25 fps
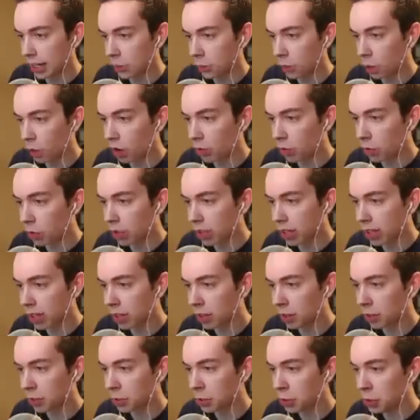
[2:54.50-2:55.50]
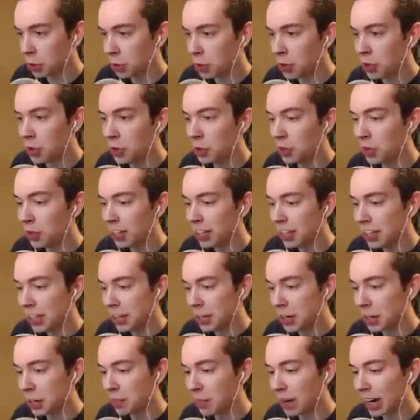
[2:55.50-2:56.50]
I need one more kill. You.
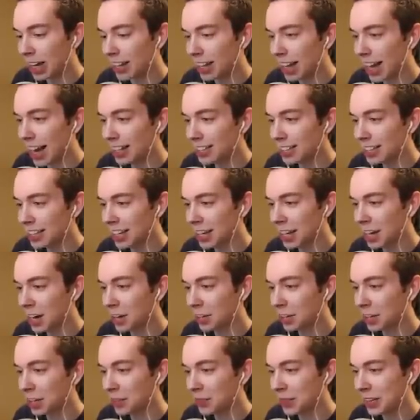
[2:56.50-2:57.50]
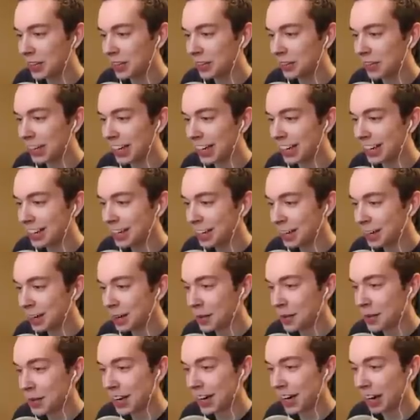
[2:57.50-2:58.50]
You're my last kill. Come here, man.
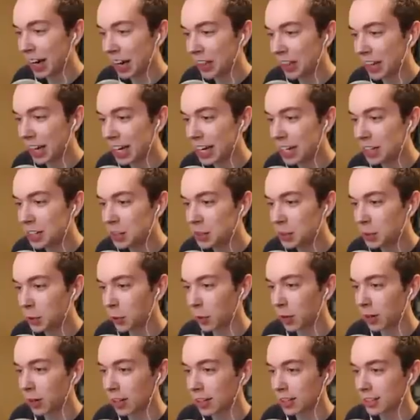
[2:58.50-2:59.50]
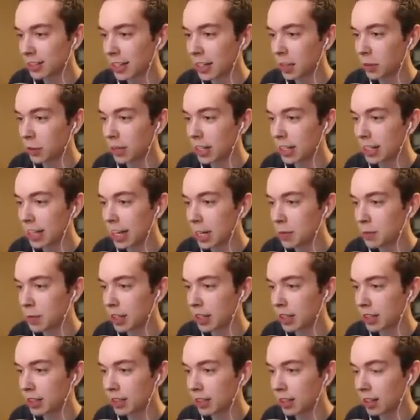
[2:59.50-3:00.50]
Come here. I think I need a sword, because I need to rename
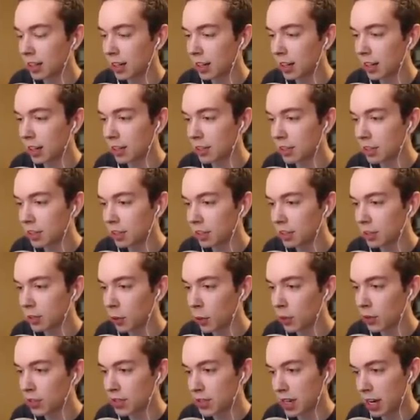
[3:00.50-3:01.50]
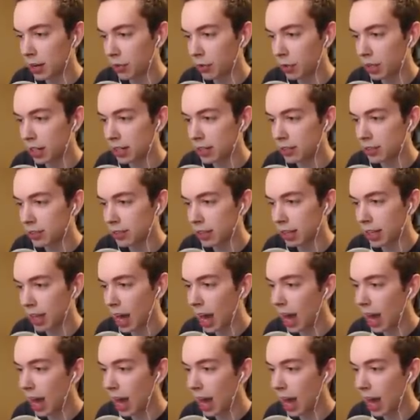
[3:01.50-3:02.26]
it uh, the sword, Jeffrey. You didn't say